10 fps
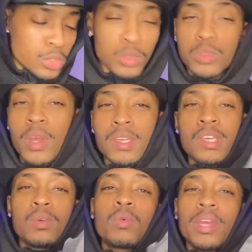So I can't
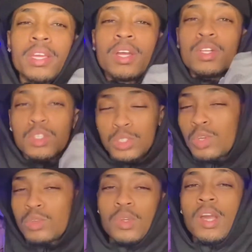wait to show you
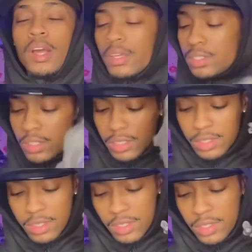guys
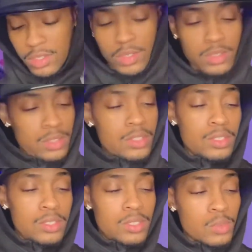
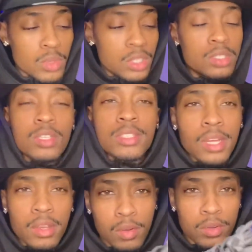this, what this looks like
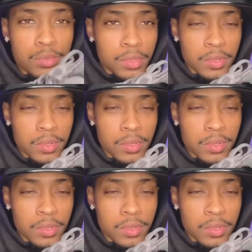on the foot.